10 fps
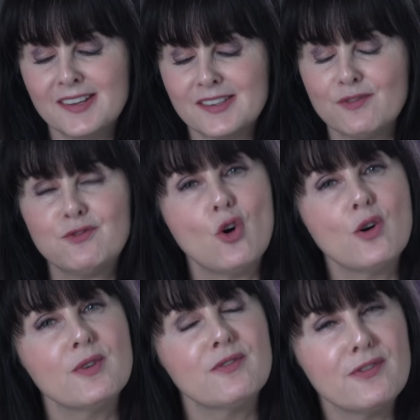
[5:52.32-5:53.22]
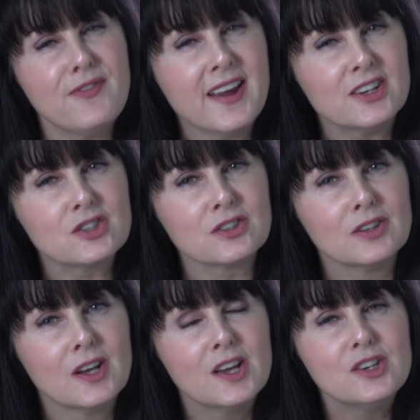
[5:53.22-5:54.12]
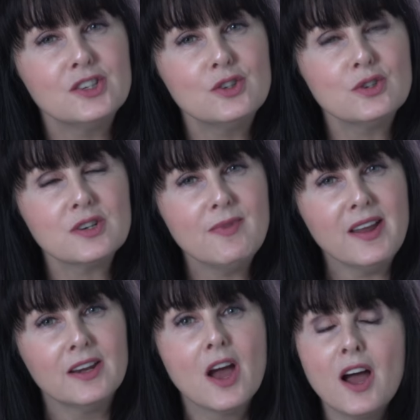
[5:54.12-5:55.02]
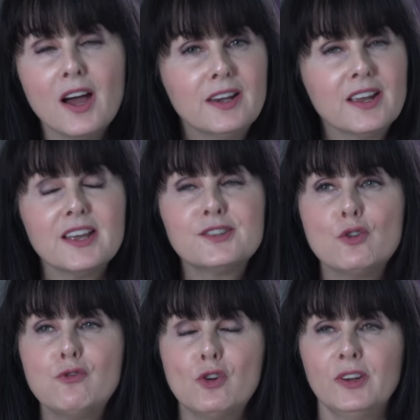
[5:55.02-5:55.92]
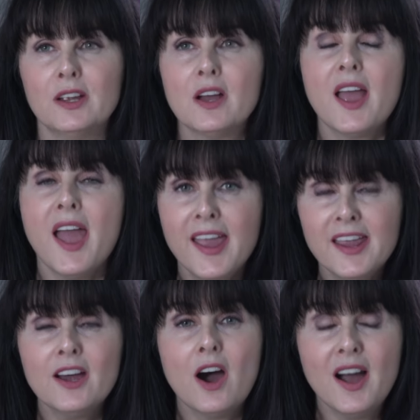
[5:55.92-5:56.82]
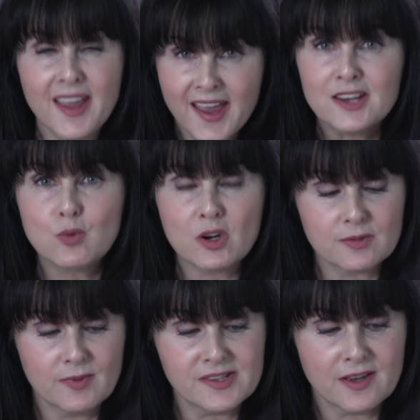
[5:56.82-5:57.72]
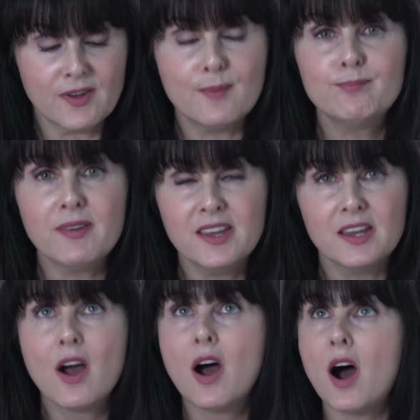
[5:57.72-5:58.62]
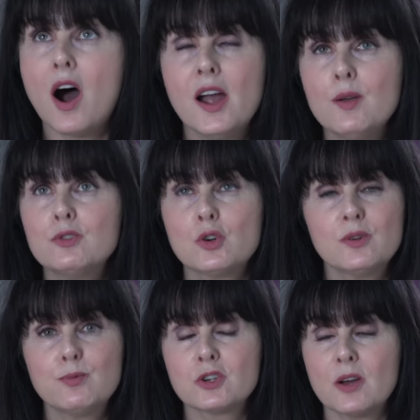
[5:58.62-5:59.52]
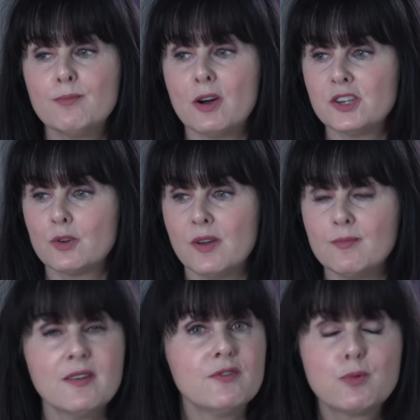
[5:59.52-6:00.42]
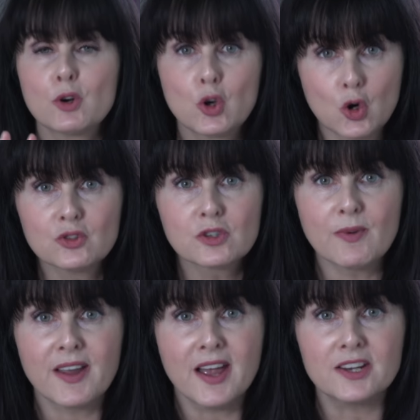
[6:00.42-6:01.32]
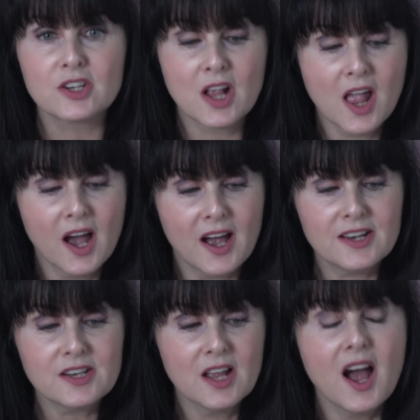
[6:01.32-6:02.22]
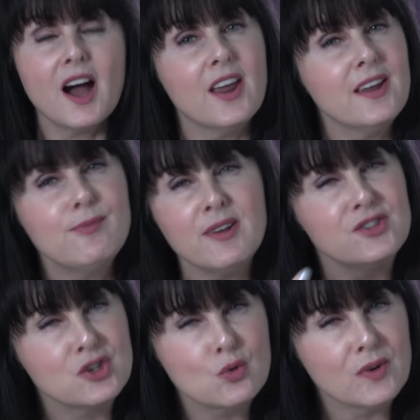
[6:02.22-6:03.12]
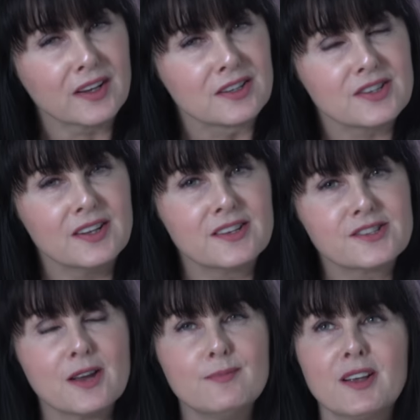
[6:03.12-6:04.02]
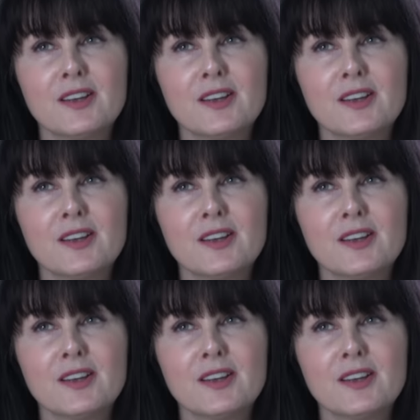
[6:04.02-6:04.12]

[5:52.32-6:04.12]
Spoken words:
is a form of affection. Do you know what I mean? And like, it's so funny. A, I hate washing myself. And B, I would only put on body cream if you put a gun to my head. And I have been doing it in this time,